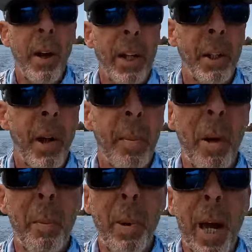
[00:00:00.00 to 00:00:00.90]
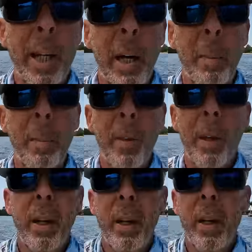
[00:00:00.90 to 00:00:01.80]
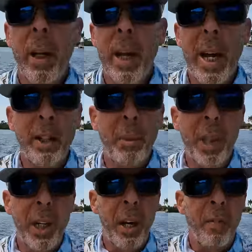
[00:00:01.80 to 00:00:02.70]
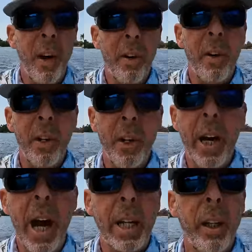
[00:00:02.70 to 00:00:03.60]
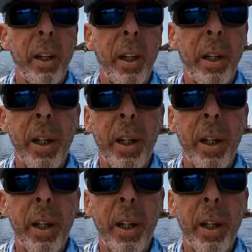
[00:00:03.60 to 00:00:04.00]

I do have a backup SPJ 500 accurate